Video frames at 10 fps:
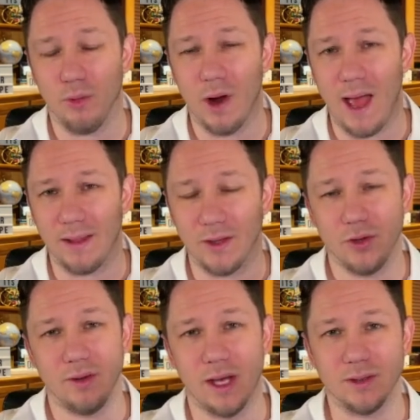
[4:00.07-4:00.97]
were at in the
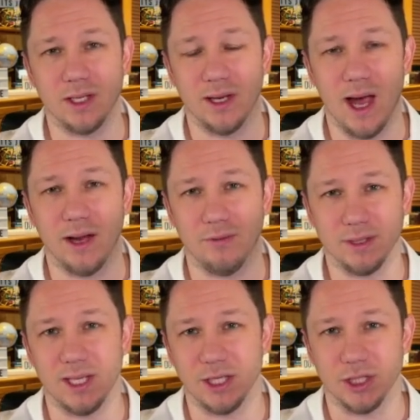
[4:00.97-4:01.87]
2009
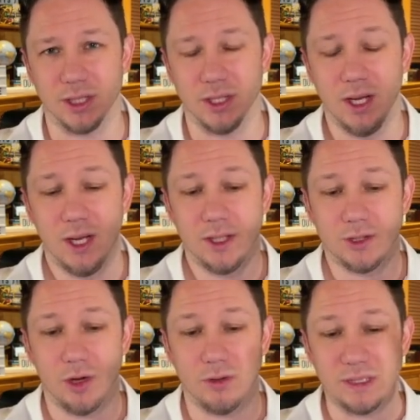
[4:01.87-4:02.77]
recession.
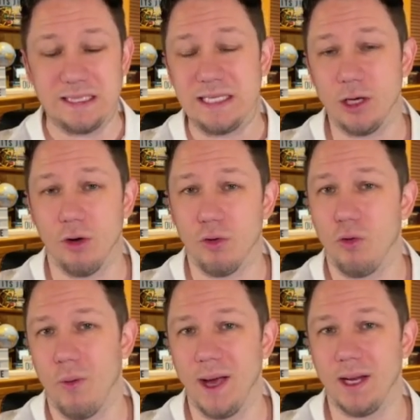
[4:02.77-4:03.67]
So still
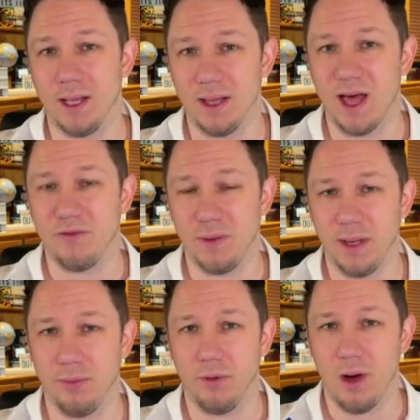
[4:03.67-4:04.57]
quite a lot of
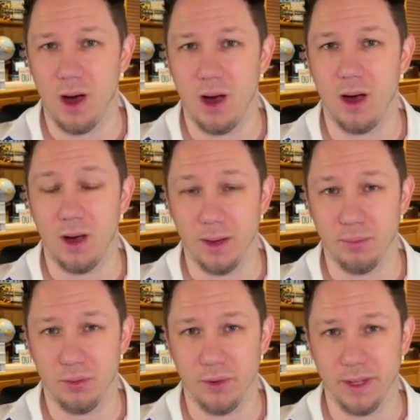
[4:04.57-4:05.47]
people
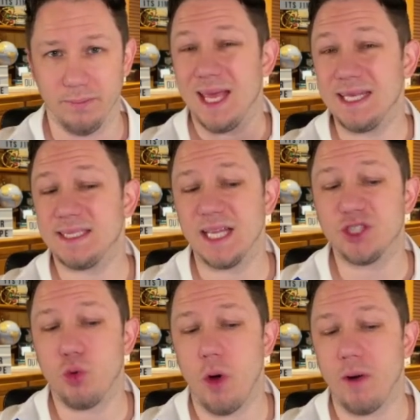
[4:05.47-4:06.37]
unemployed. He says,
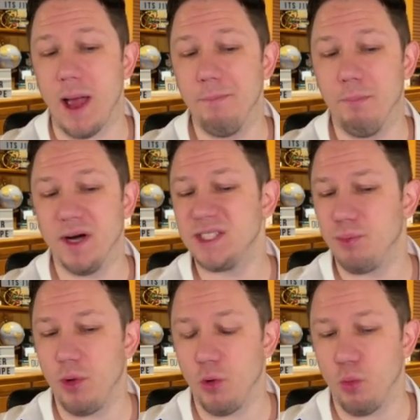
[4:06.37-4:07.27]
quote, "I'm much
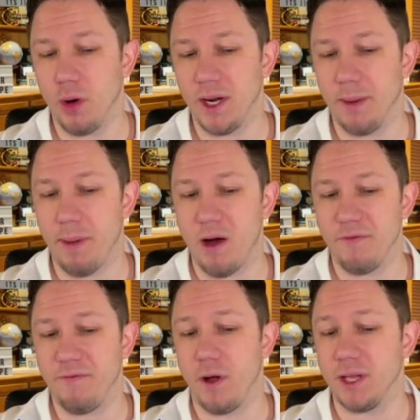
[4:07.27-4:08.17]
more worried
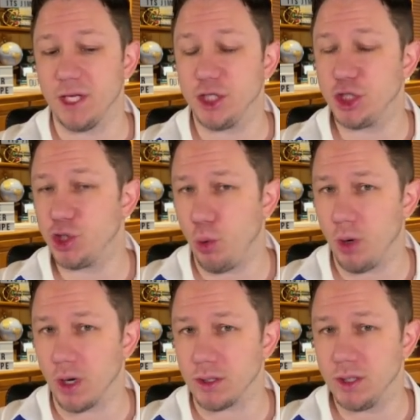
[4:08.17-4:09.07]
about falling
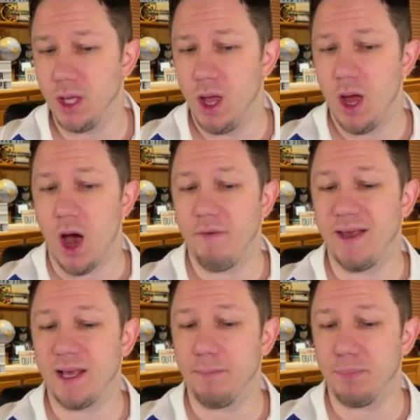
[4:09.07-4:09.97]
short of a
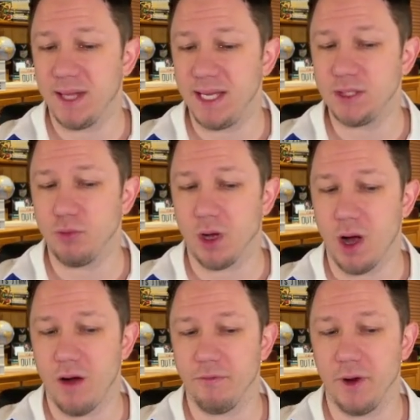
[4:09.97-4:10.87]
complete
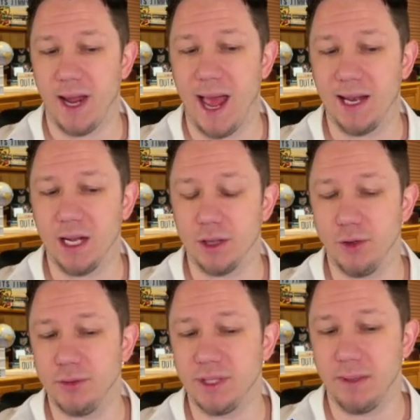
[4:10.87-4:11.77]
recovery and
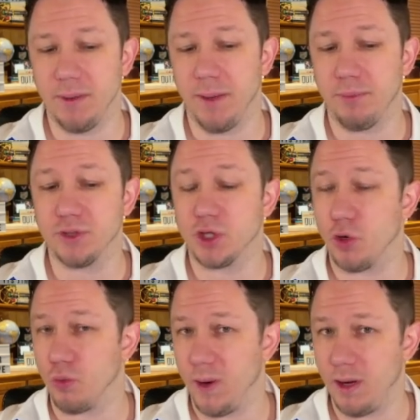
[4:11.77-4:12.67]
losing people's
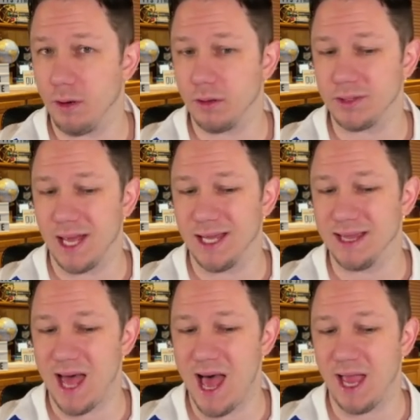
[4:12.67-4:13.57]
careers and
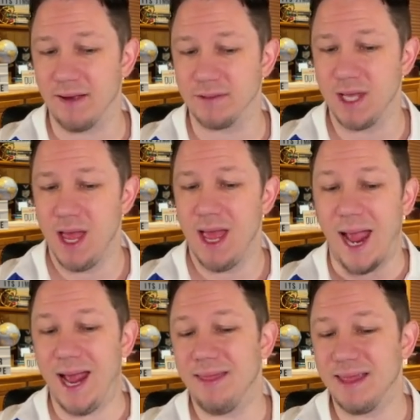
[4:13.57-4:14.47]
lives
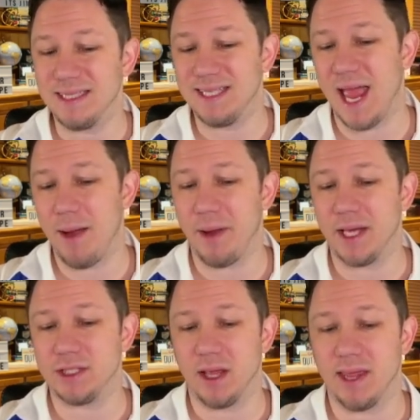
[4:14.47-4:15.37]
and the
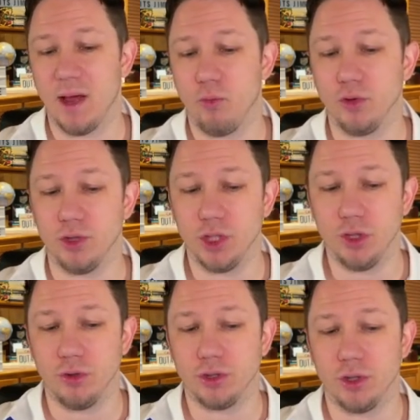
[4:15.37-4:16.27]
damage that will
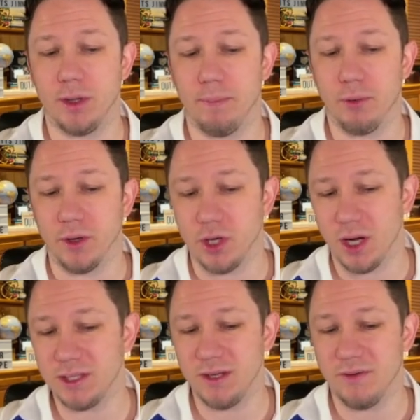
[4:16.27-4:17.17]
do to the
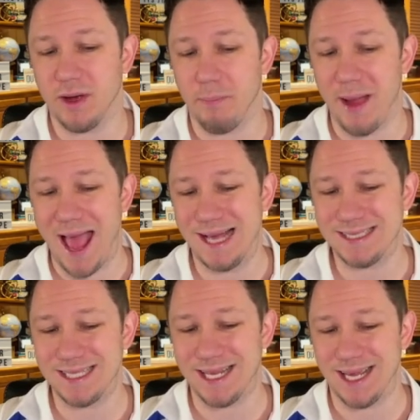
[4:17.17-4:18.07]
productive
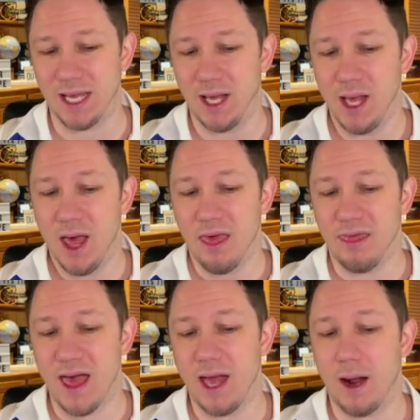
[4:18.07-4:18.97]
capacity
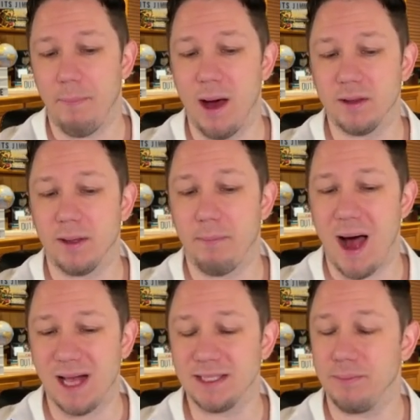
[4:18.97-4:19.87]
than about the
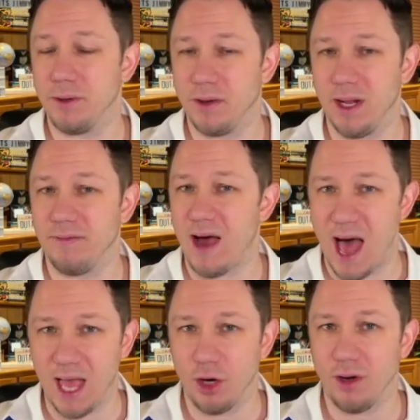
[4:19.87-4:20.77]
possibility of higher